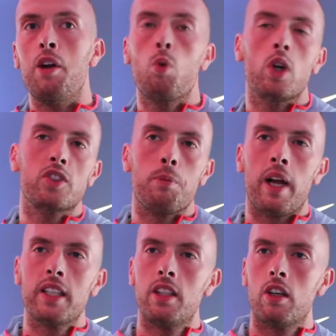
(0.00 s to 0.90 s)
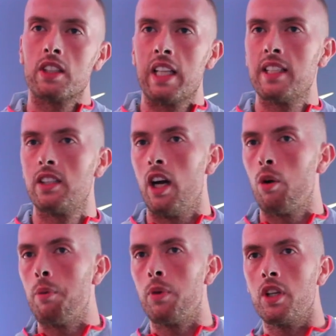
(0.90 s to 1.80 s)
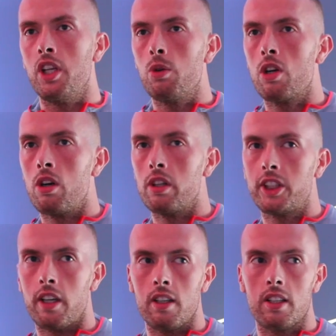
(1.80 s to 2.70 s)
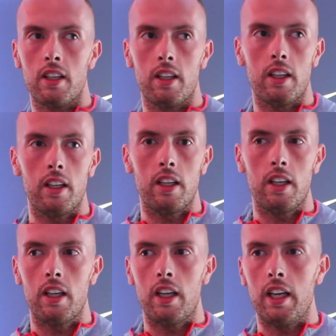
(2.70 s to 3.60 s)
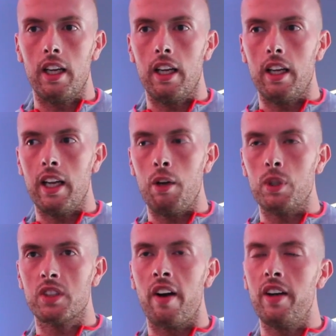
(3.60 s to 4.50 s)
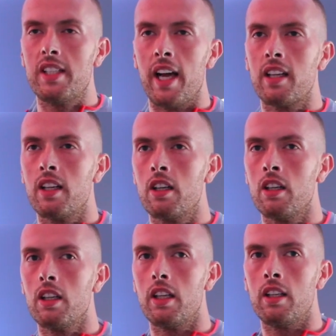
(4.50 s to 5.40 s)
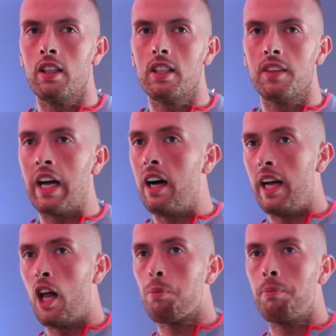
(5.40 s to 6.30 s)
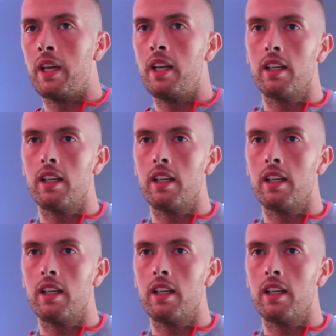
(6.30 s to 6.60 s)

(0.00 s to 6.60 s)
It was from last year, because last year I went with a new coach and it was very technical, and that helped me,